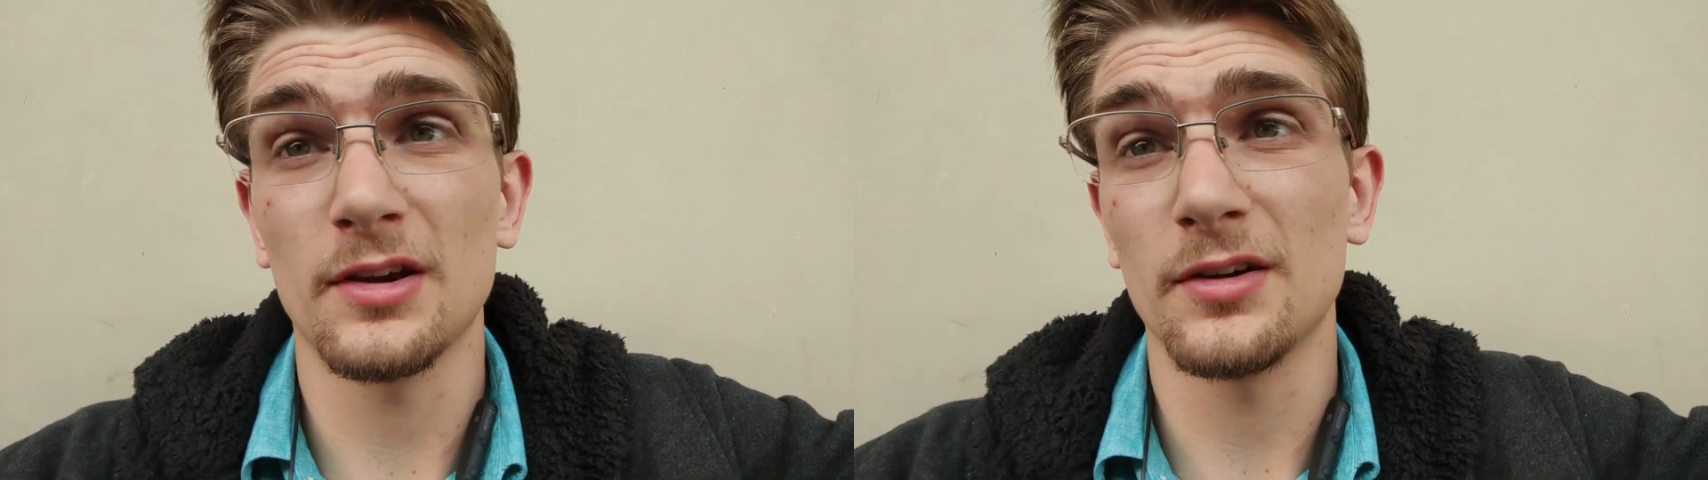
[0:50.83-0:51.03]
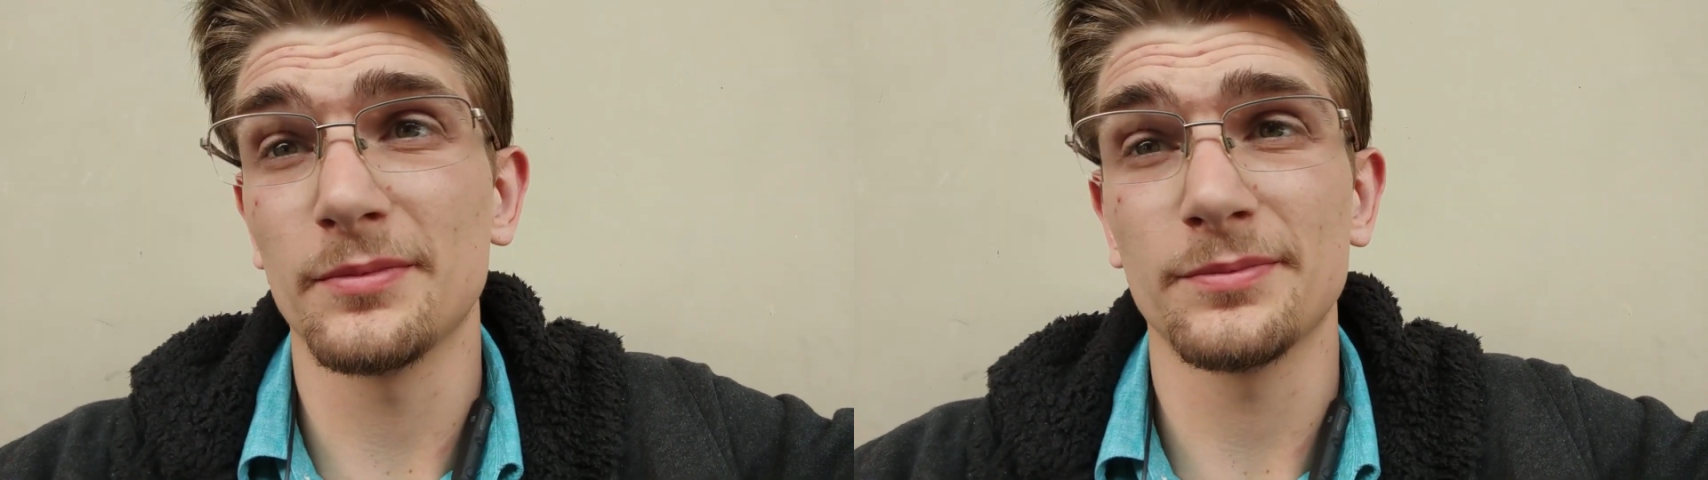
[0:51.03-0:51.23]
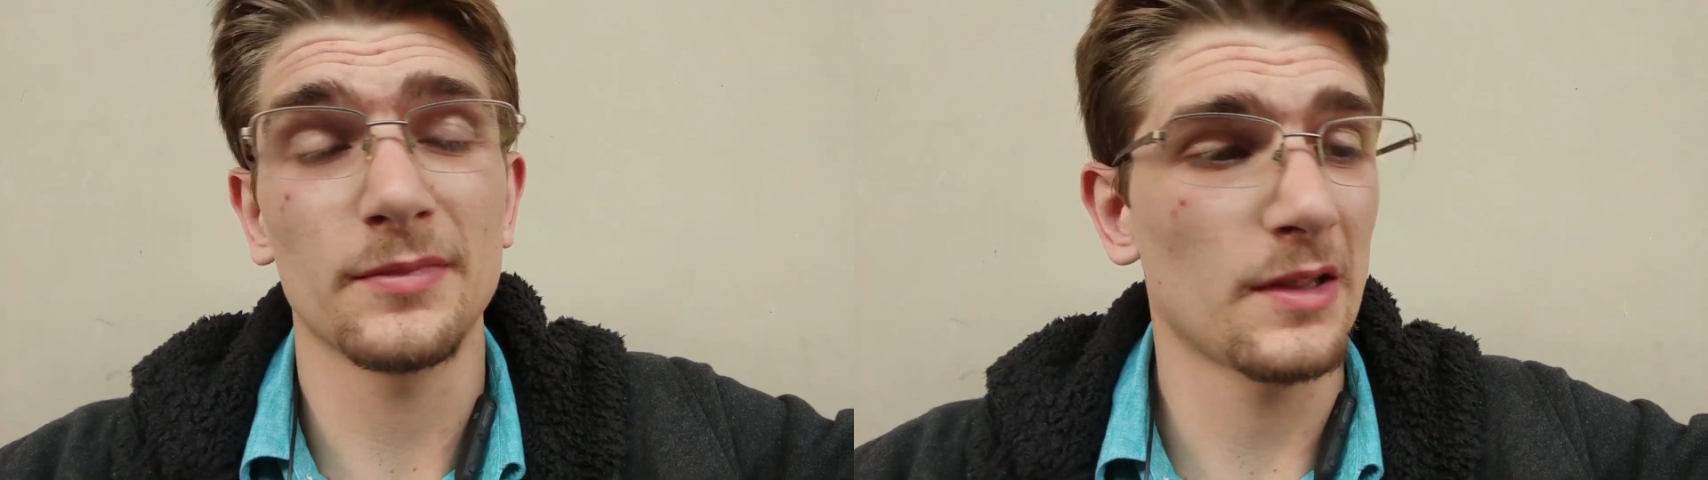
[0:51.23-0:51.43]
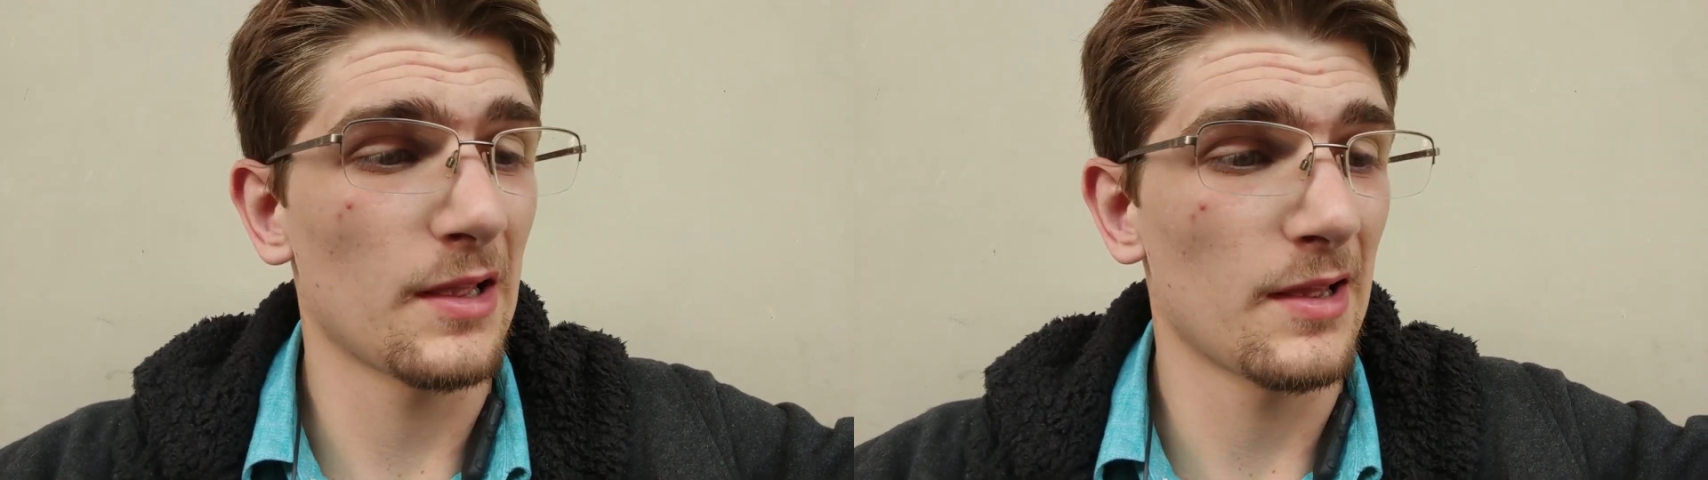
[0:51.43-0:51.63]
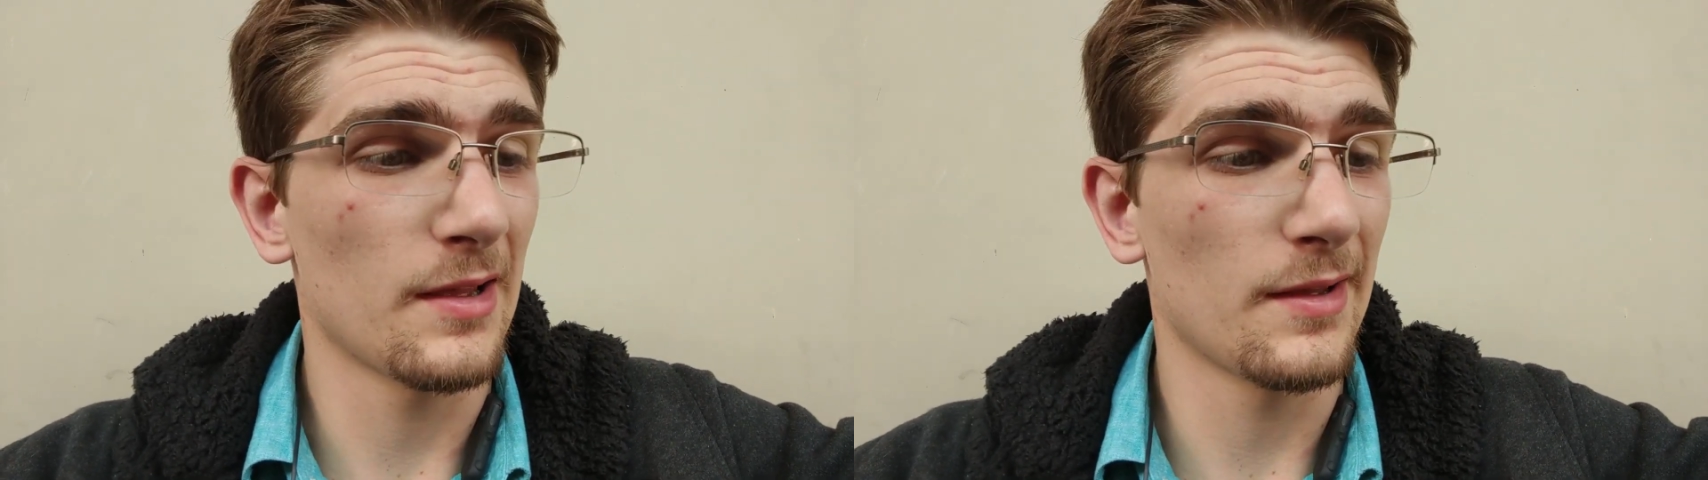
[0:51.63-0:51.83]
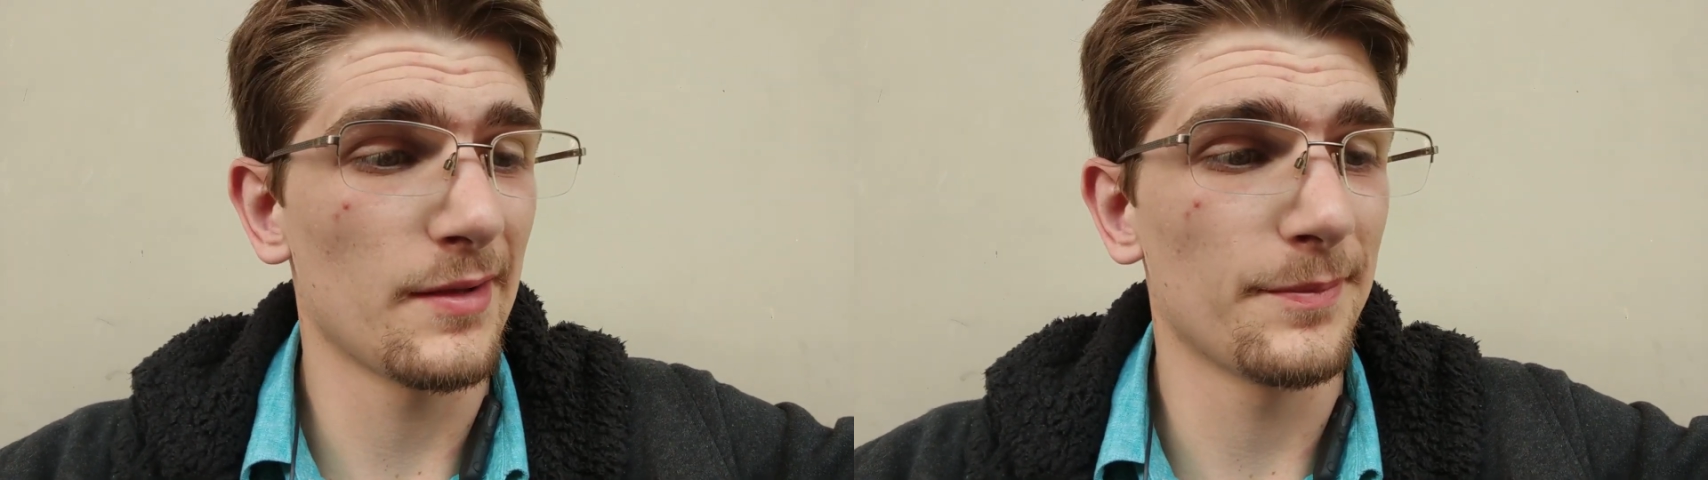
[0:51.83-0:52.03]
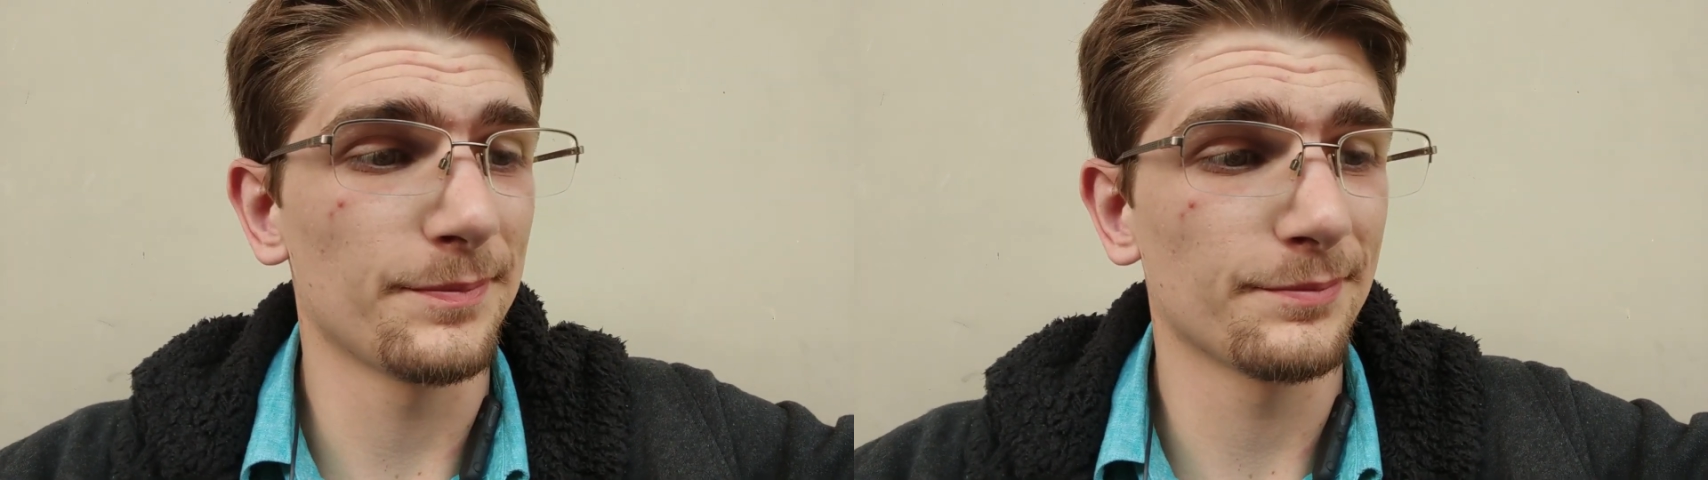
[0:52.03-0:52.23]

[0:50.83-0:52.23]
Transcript: come. Uh,